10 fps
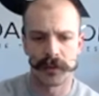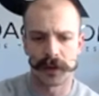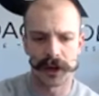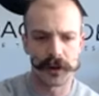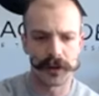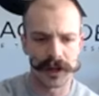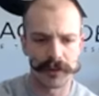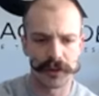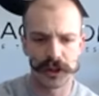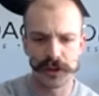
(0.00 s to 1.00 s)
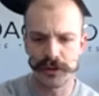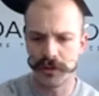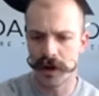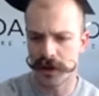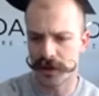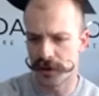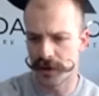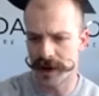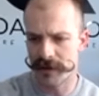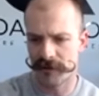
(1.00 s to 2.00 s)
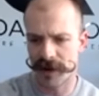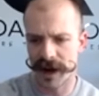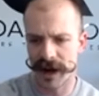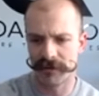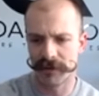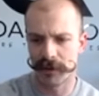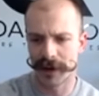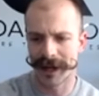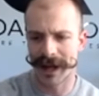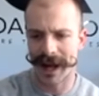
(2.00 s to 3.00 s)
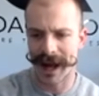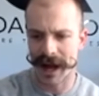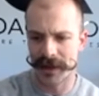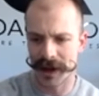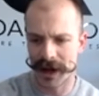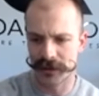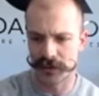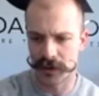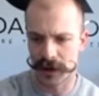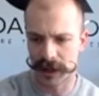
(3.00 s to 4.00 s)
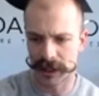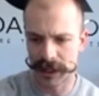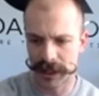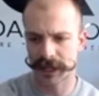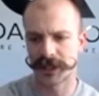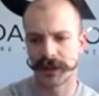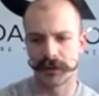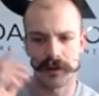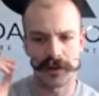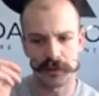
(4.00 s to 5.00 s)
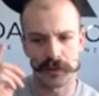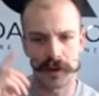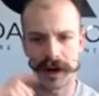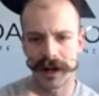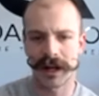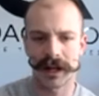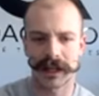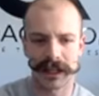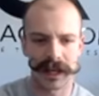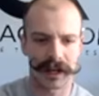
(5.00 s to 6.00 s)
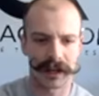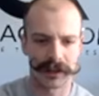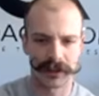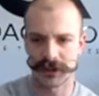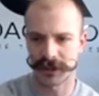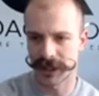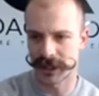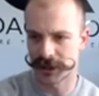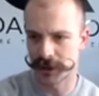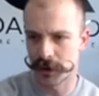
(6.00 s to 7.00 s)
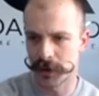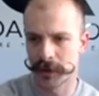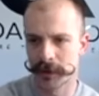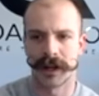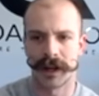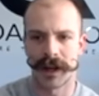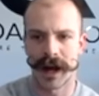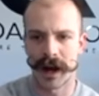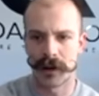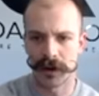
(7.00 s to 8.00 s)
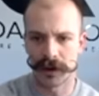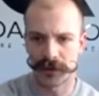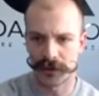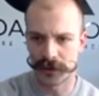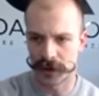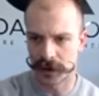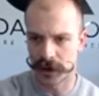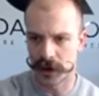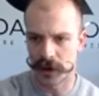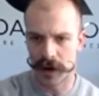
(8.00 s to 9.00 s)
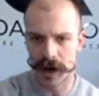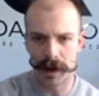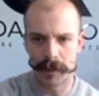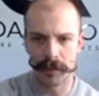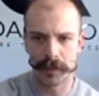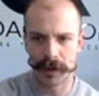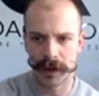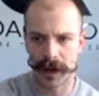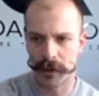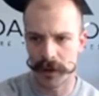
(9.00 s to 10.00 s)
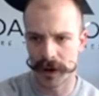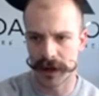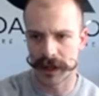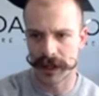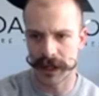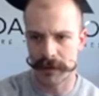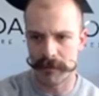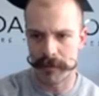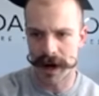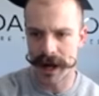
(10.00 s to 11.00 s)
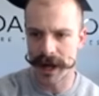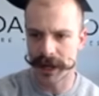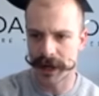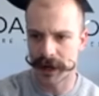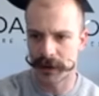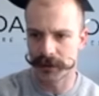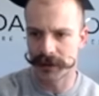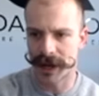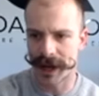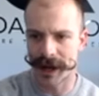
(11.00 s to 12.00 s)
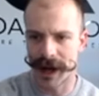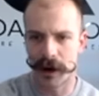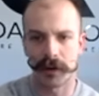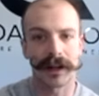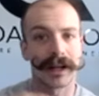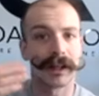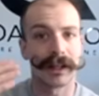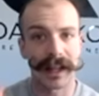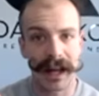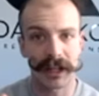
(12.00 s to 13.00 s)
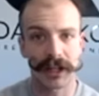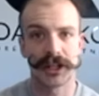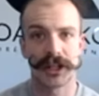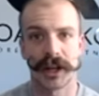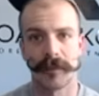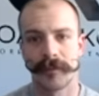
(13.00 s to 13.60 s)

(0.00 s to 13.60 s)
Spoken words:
We're going to go to number 235, and we're going to add that to our collection with one click, just like so. Now we're going to go up, and we're going to click My Account and our collection.